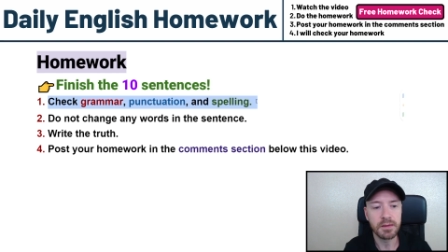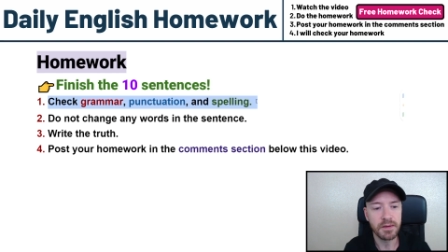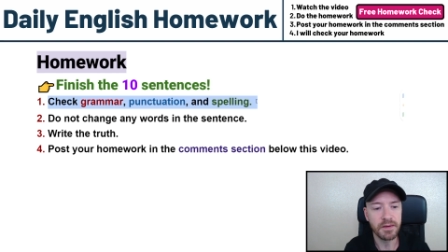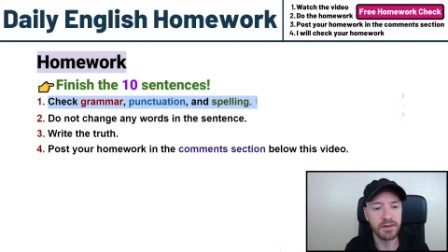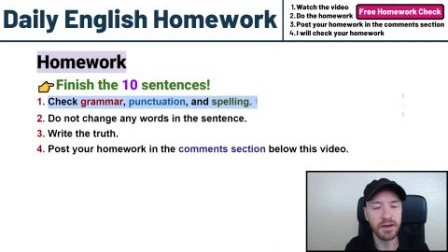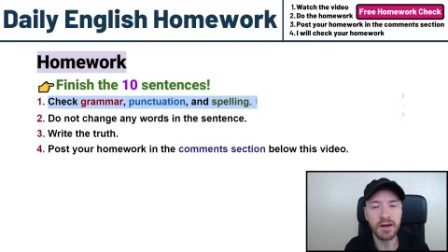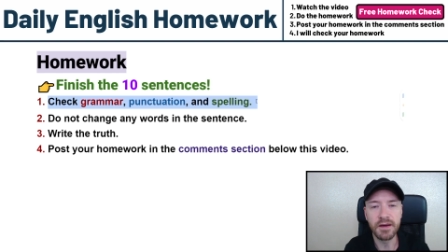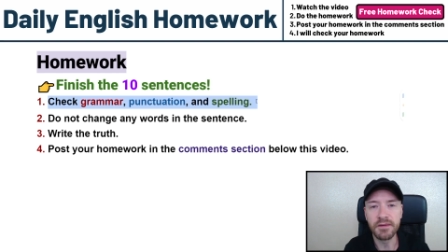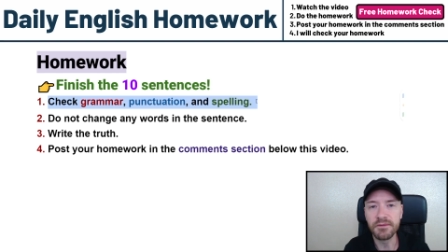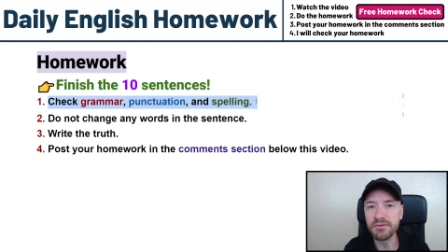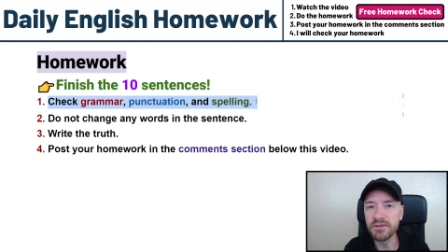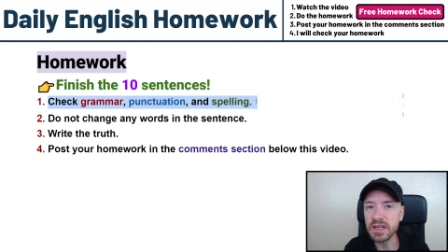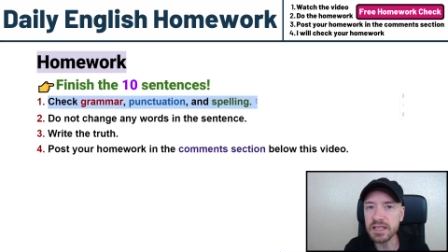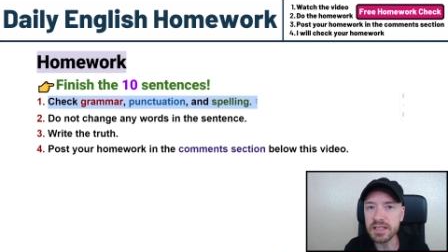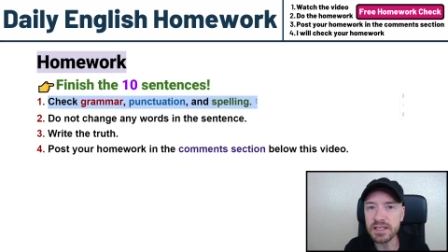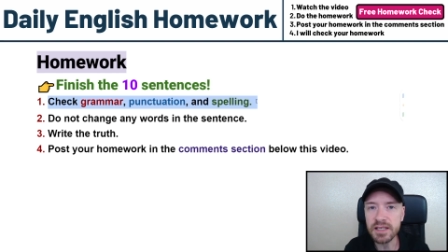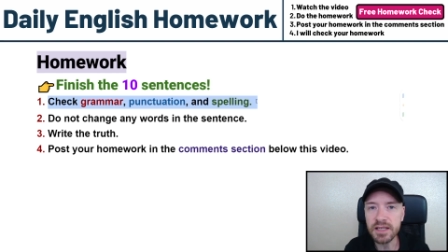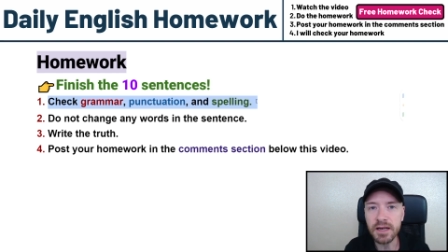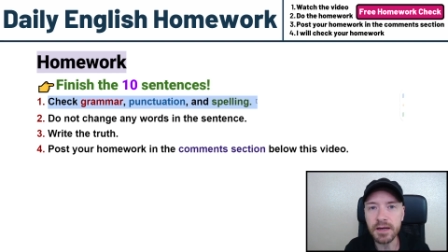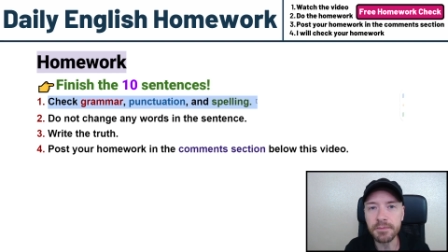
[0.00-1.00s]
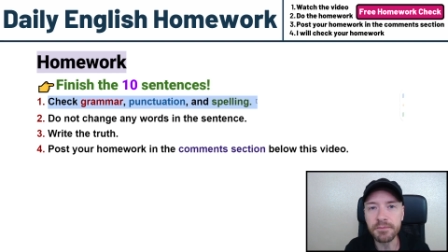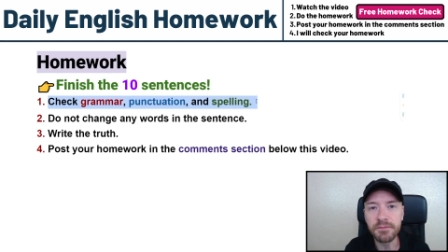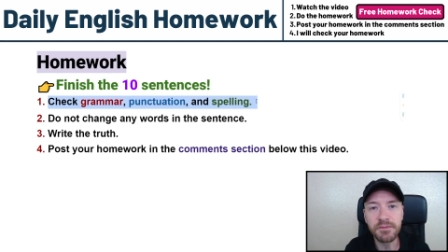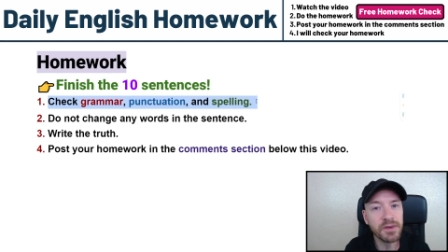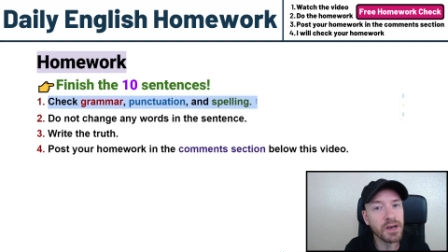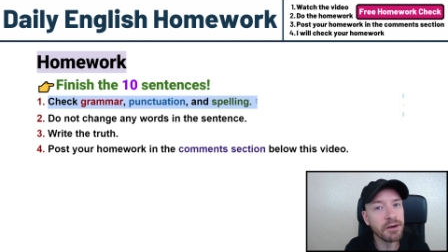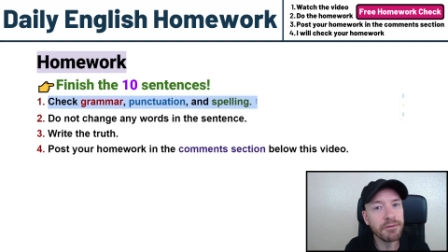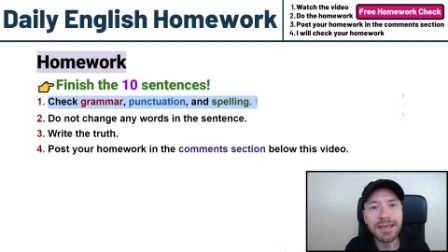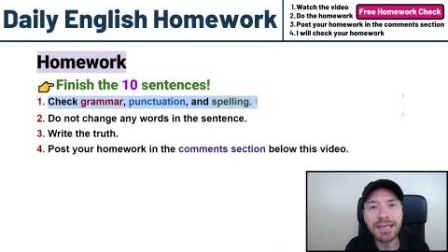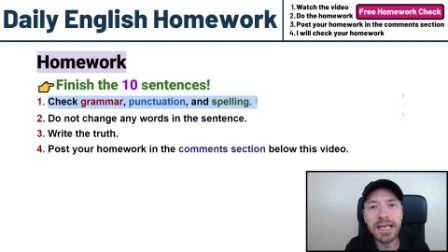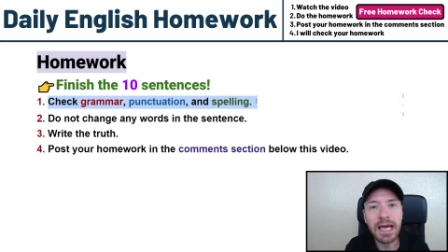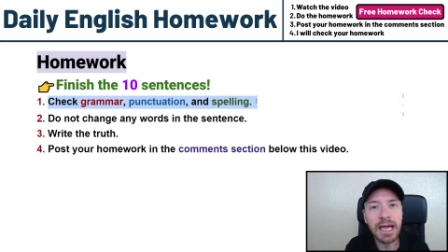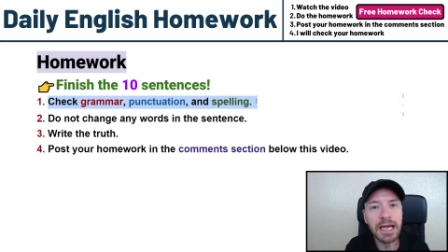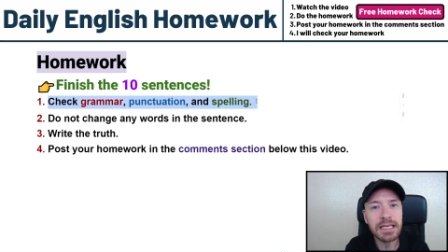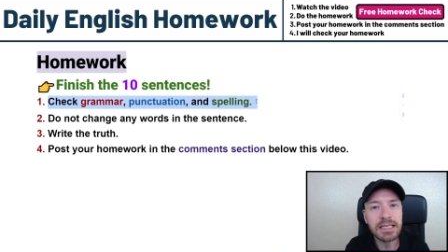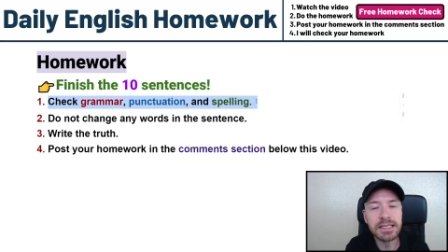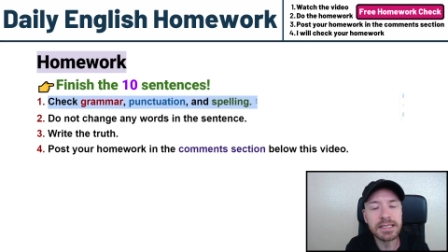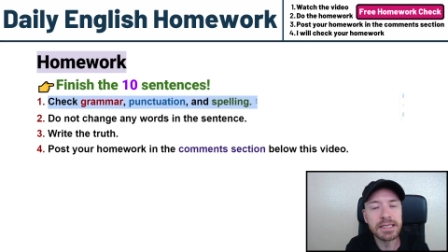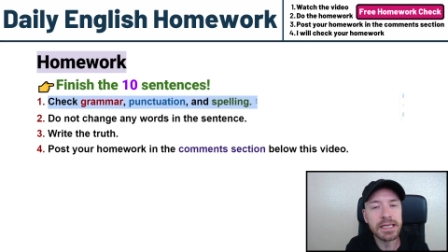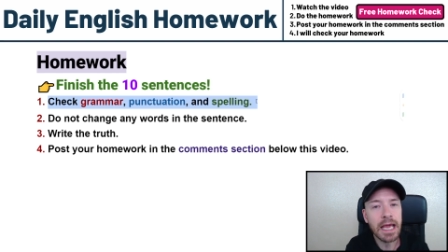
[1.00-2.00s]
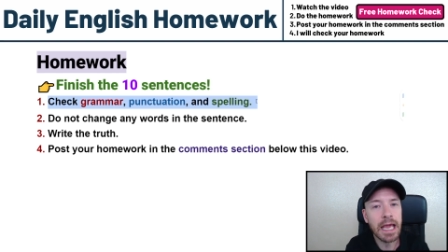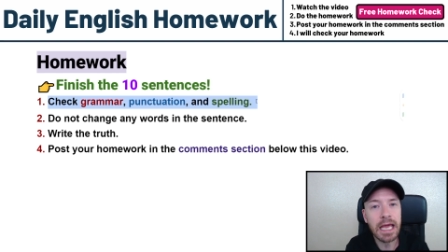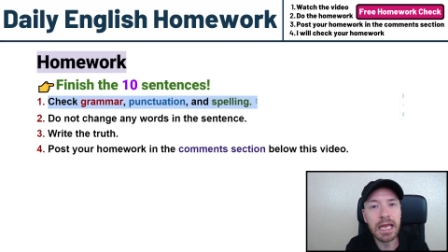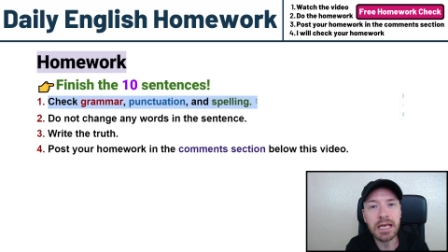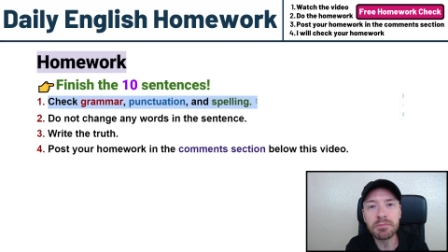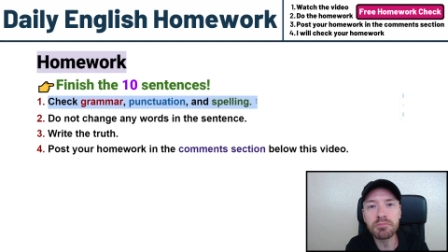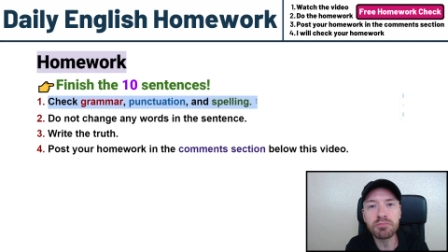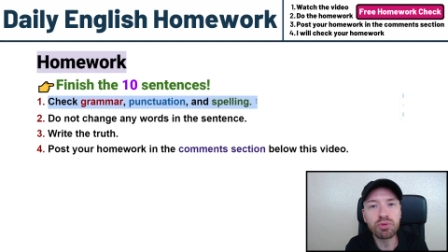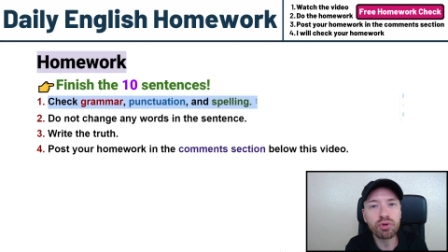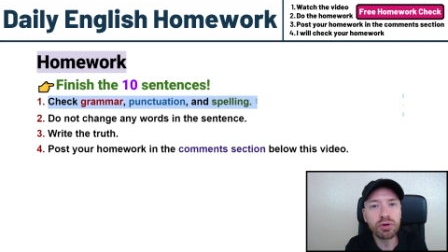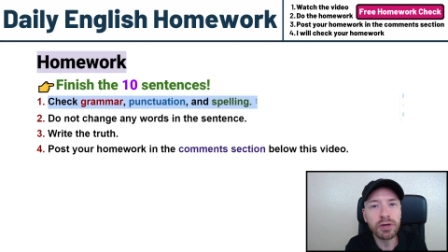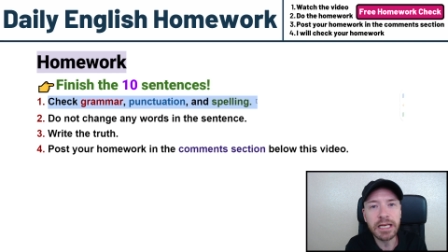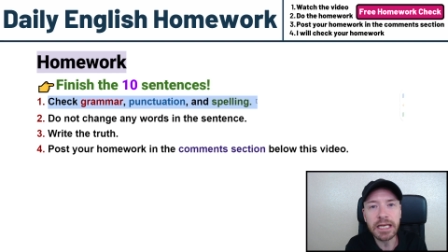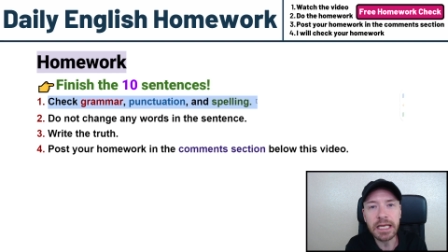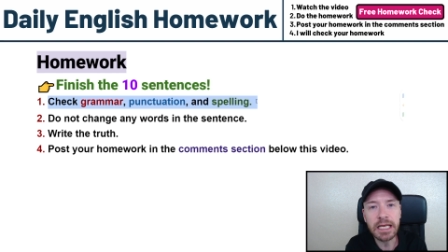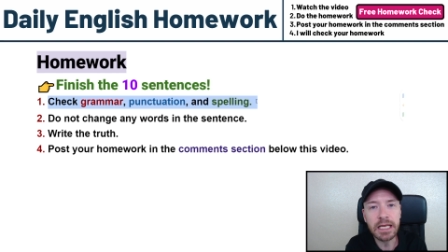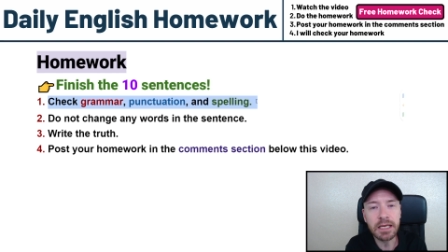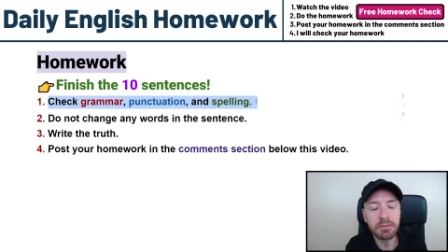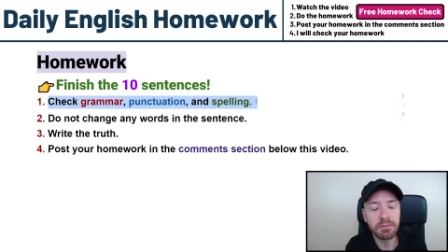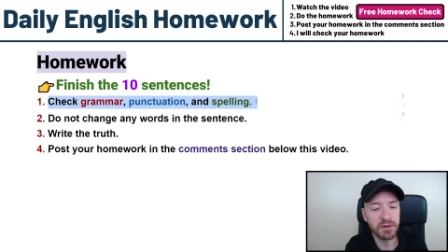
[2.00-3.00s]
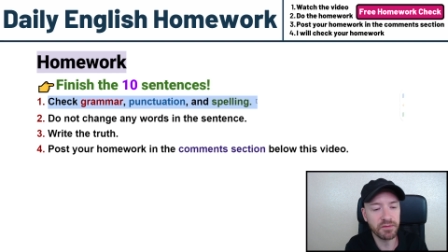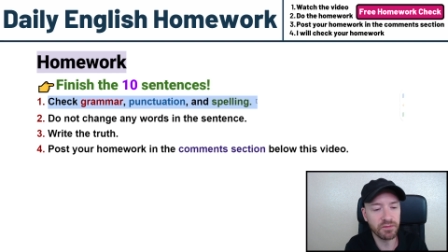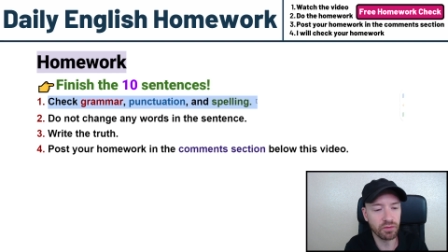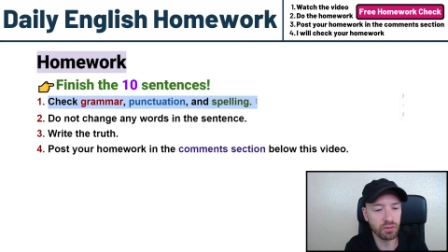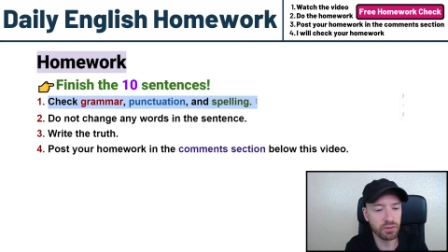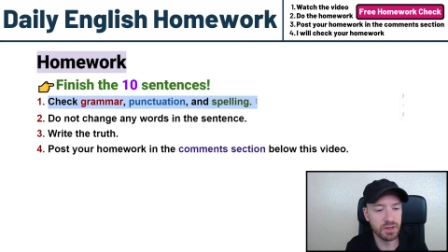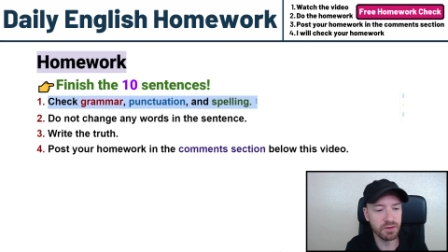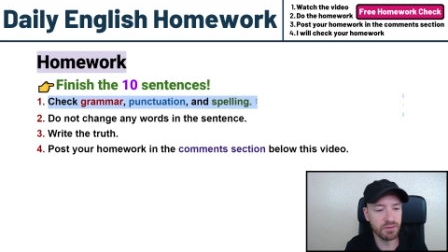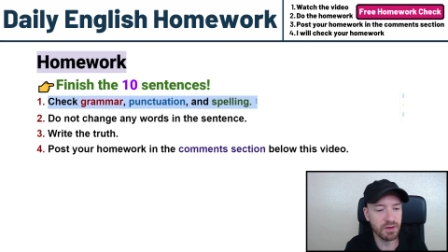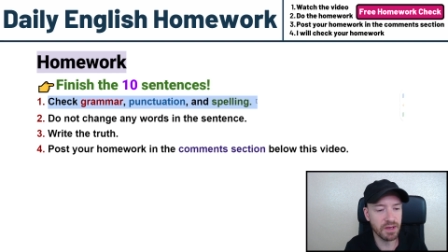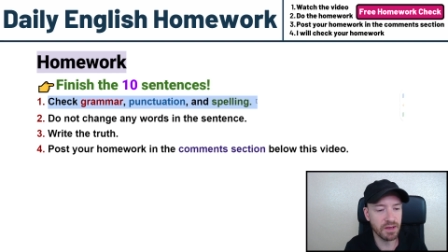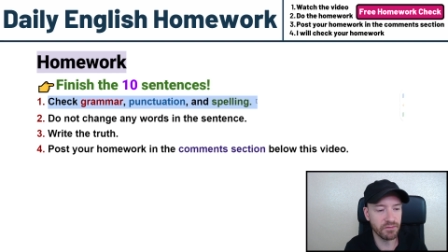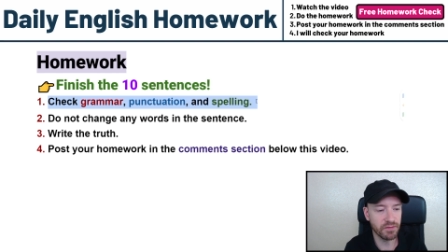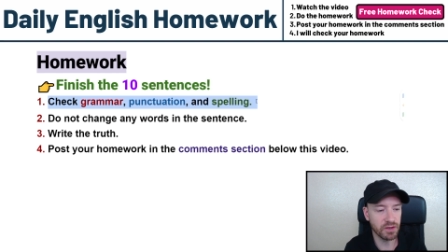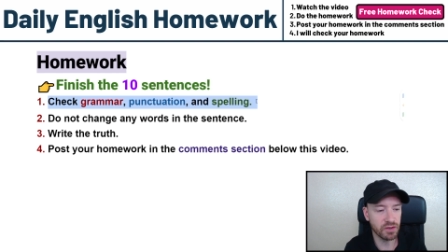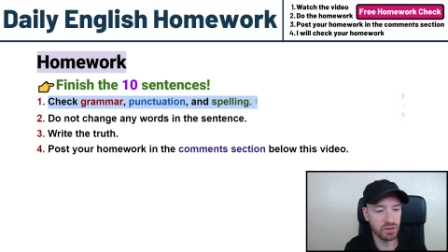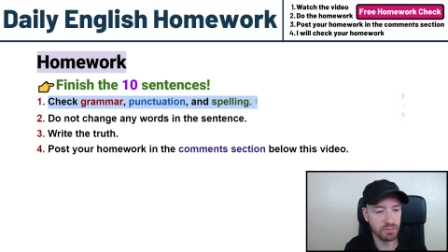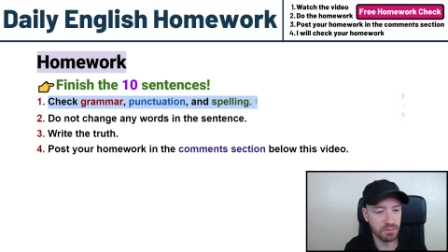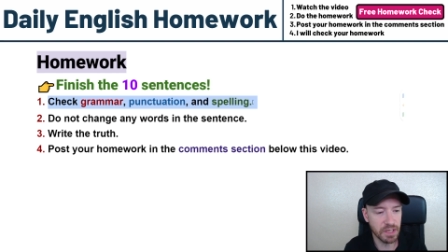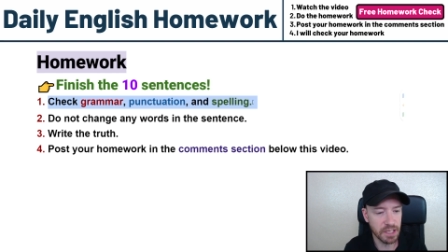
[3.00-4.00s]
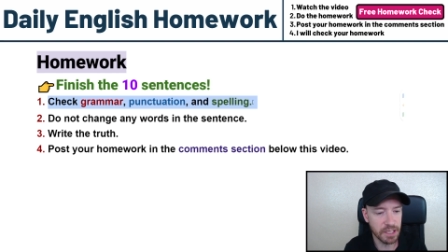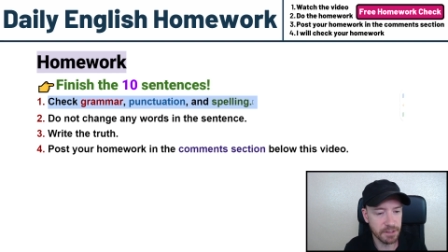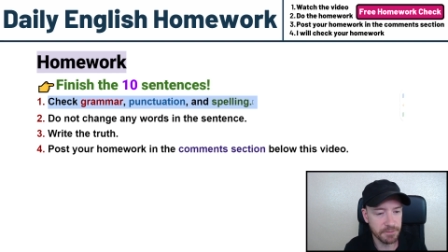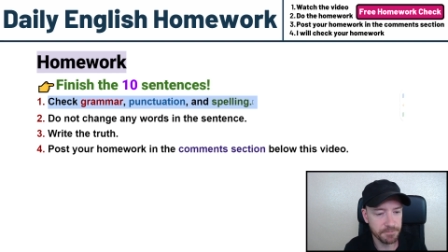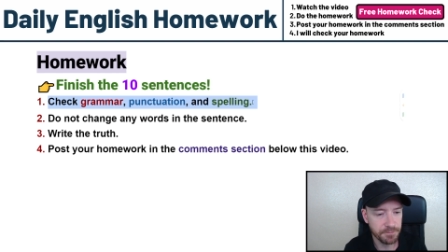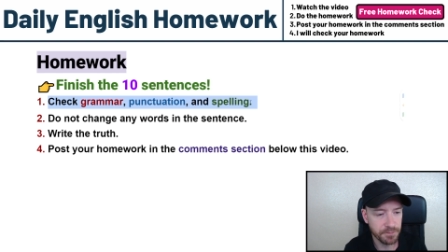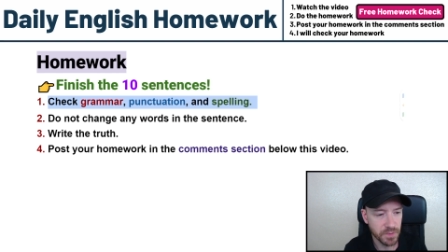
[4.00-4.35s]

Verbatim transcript: uh, fix it up very nice and pretty before you give it to me.